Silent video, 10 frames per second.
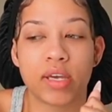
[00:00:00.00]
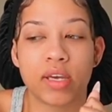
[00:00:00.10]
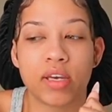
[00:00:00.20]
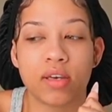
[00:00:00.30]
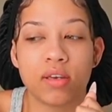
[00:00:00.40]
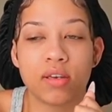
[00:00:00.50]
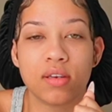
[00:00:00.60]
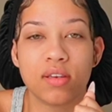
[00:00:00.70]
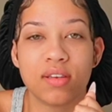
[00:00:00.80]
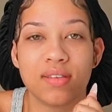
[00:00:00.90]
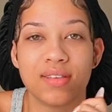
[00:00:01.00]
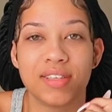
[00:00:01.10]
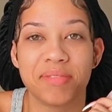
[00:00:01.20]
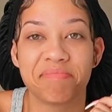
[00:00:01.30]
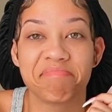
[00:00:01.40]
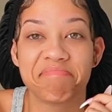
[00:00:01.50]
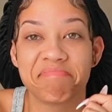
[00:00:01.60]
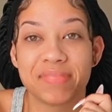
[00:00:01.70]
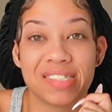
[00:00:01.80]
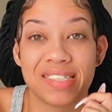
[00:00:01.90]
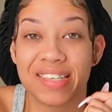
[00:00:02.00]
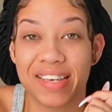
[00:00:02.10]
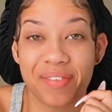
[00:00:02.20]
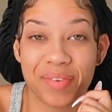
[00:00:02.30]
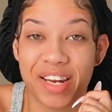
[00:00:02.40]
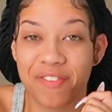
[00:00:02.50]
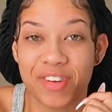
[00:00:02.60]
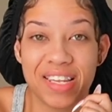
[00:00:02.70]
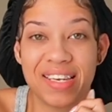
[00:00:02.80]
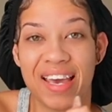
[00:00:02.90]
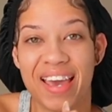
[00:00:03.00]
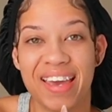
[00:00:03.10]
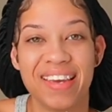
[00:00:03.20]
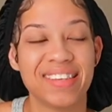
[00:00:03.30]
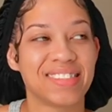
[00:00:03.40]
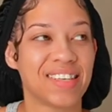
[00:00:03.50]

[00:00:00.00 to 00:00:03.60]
and get ready for the day.